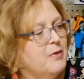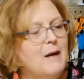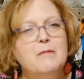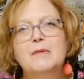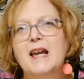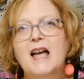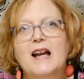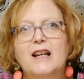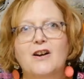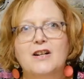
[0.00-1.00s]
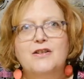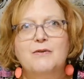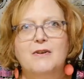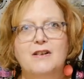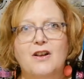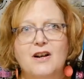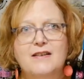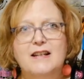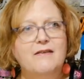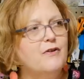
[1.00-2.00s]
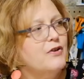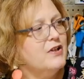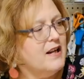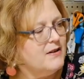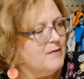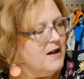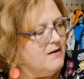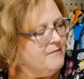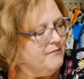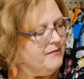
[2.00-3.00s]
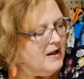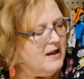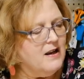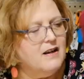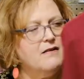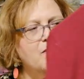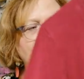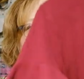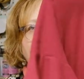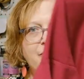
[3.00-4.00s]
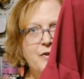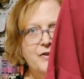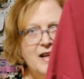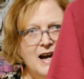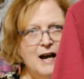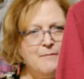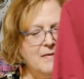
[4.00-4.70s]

probably hack it onto a long sleeve version as well. Wonderful top.